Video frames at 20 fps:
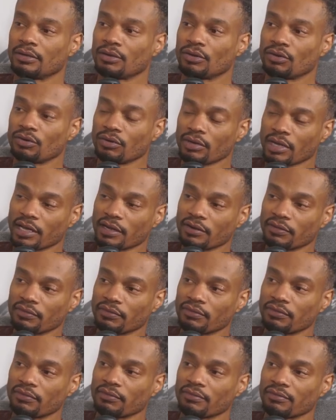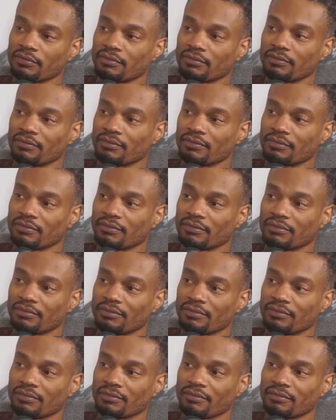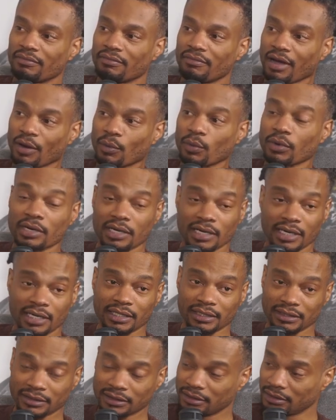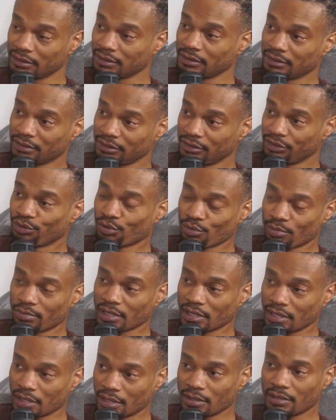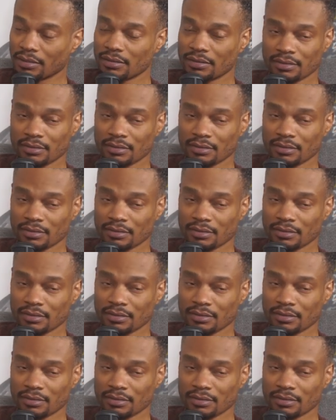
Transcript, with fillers: creative. I want us to be